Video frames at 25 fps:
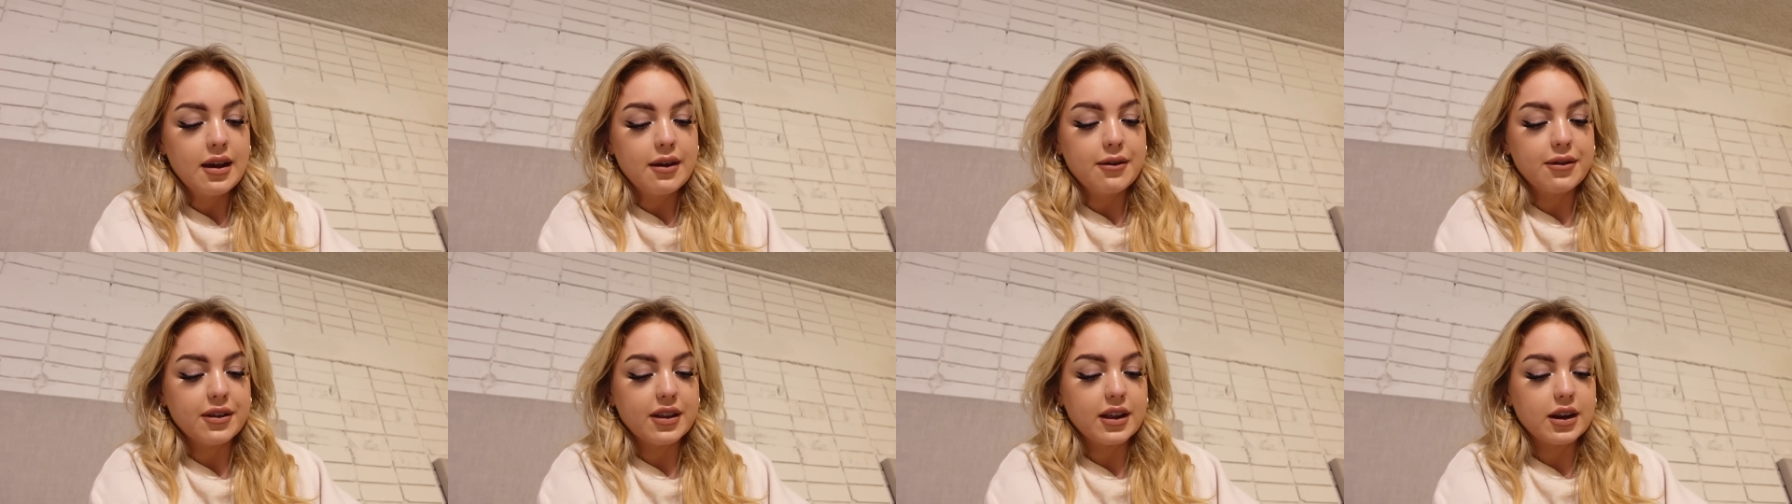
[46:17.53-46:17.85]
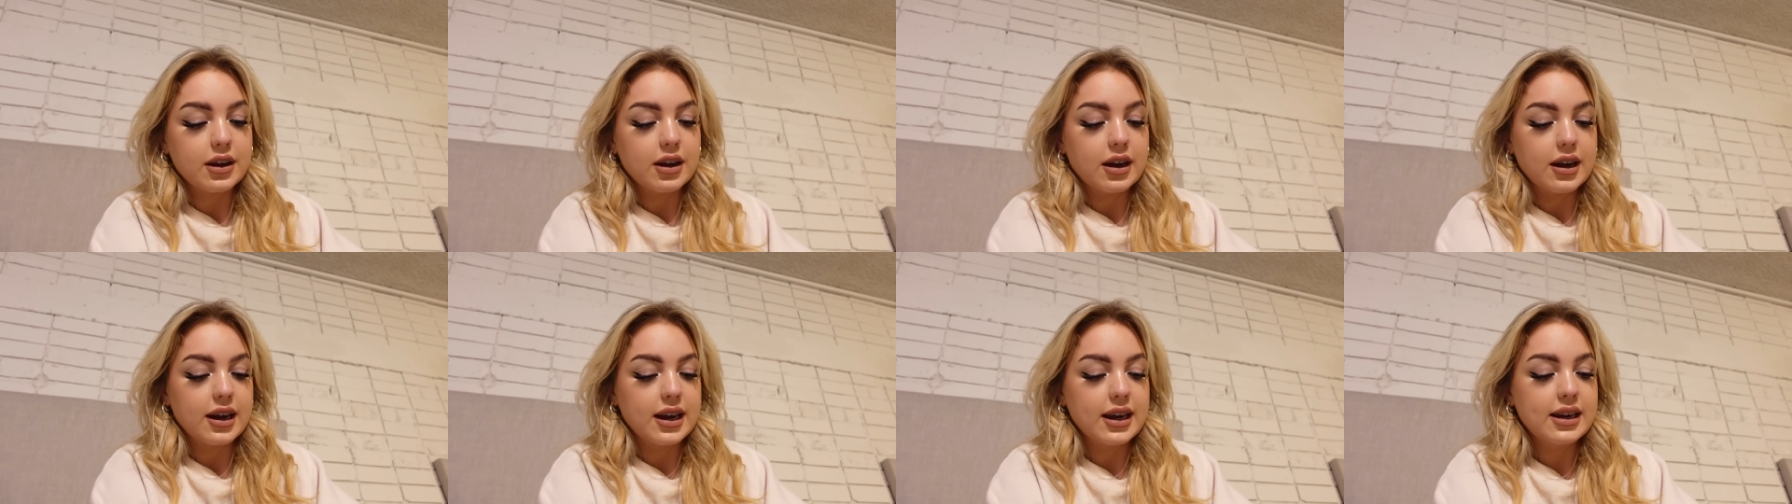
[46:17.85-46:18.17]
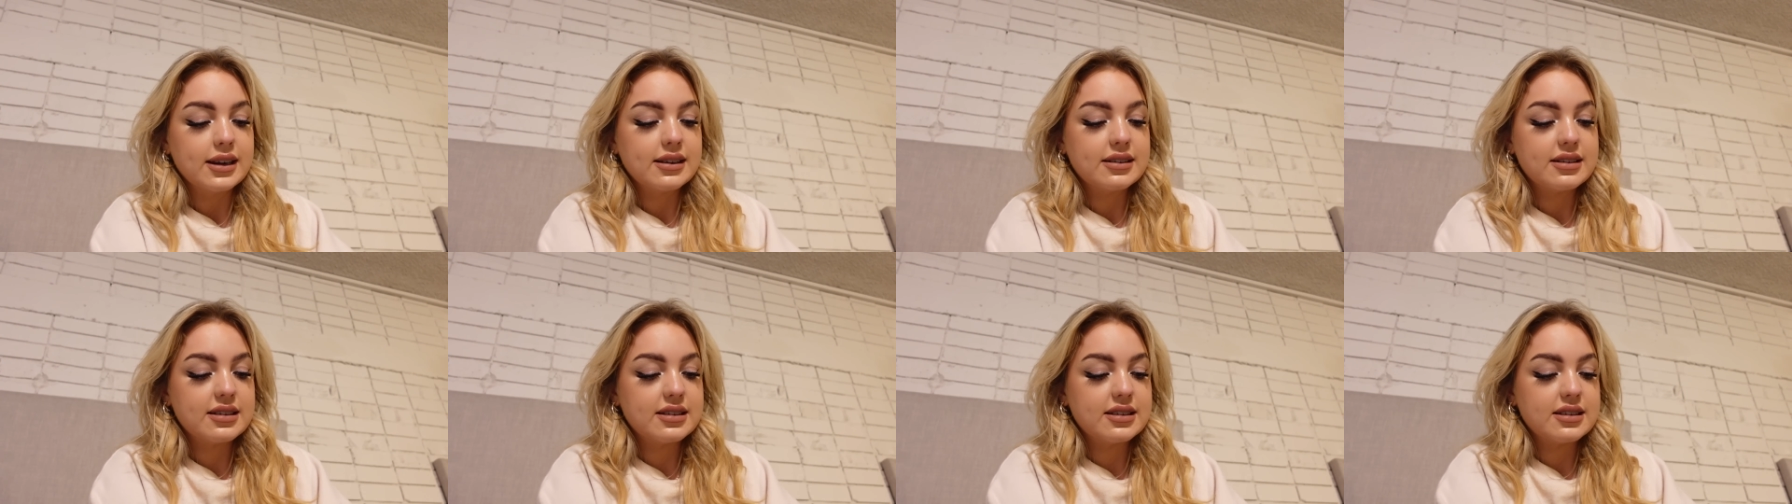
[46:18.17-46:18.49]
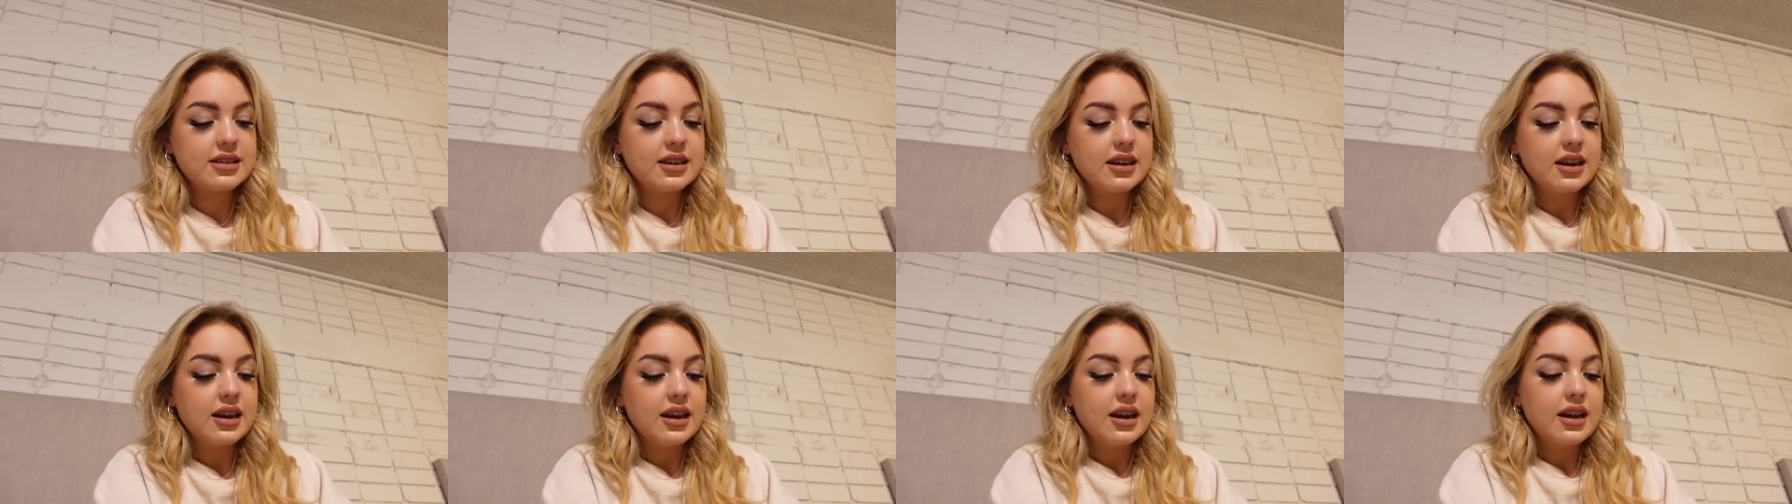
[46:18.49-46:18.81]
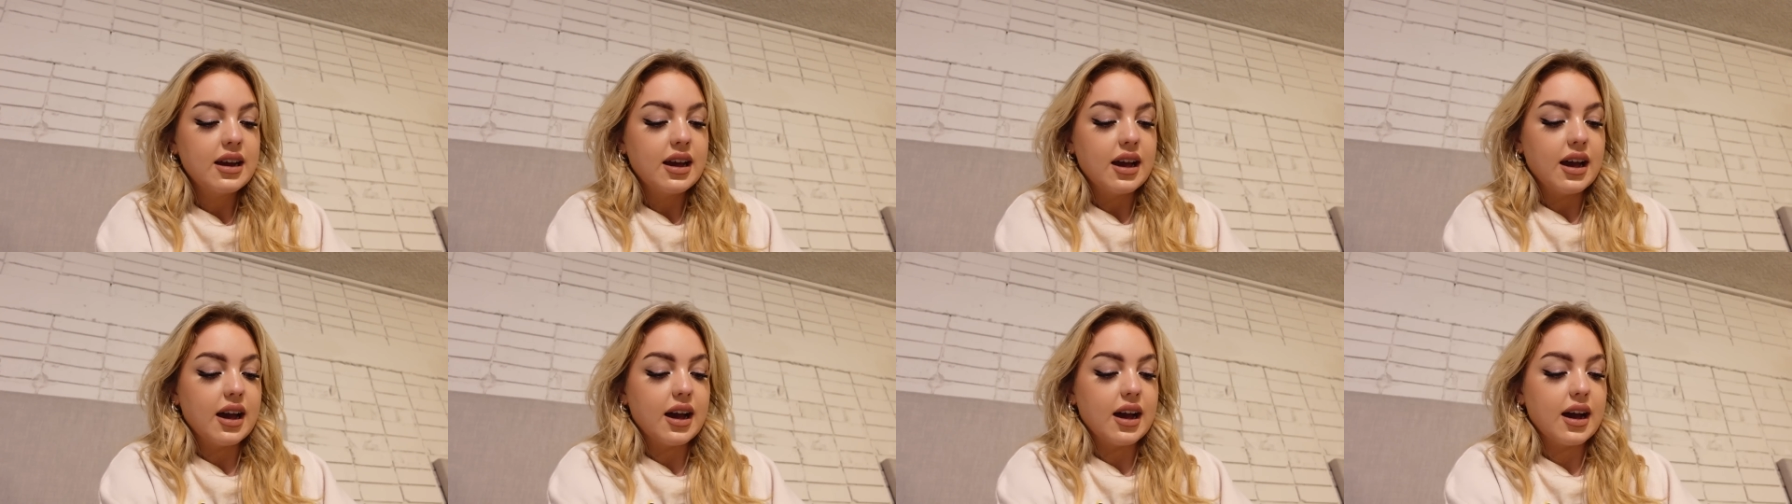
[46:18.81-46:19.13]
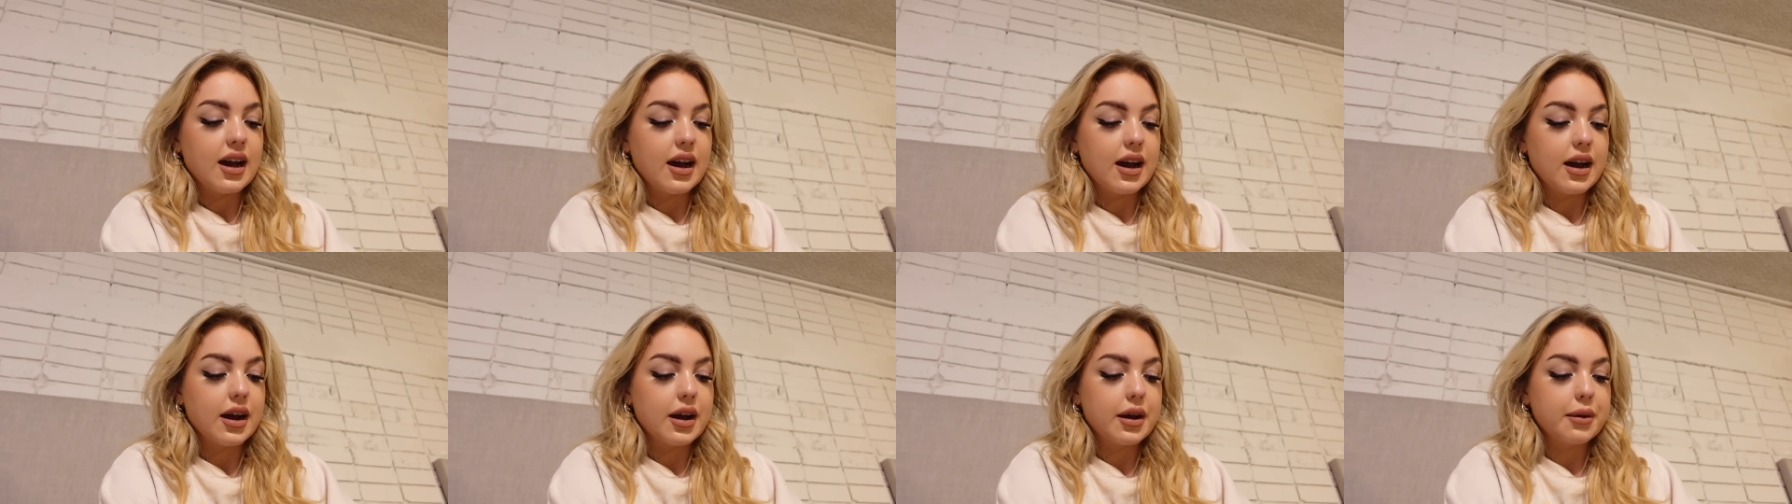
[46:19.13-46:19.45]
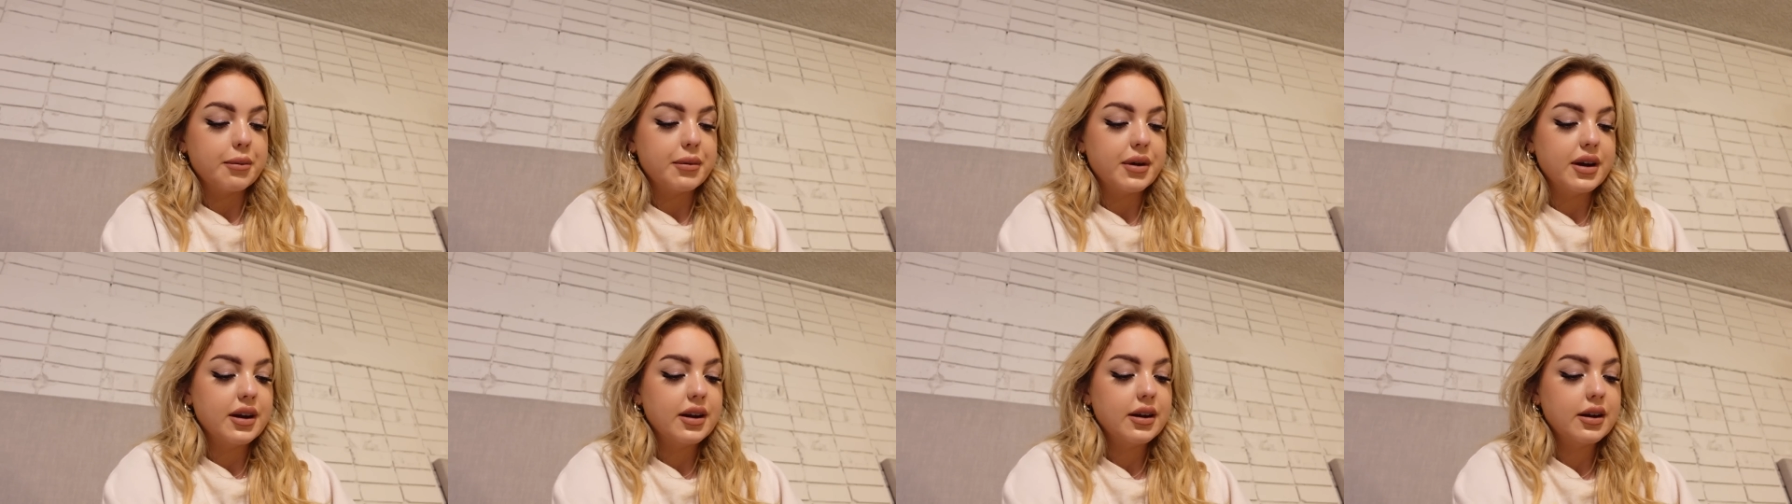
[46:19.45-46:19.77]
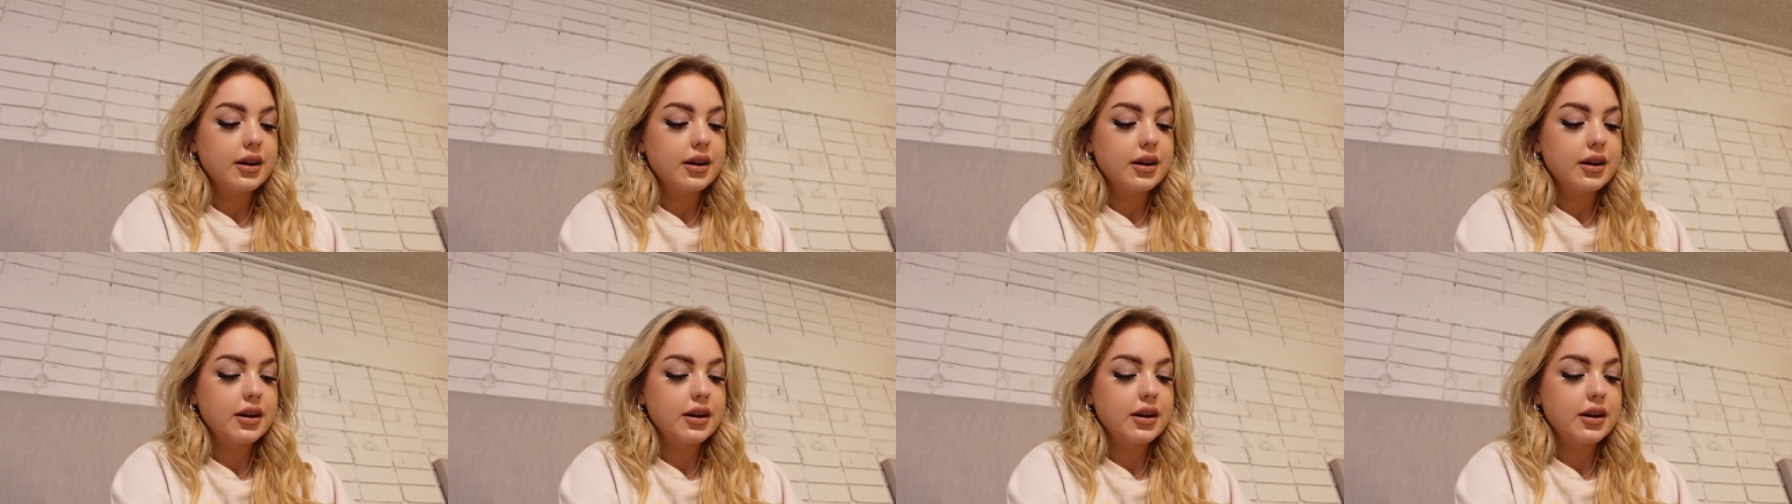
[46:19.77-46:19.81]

for the night um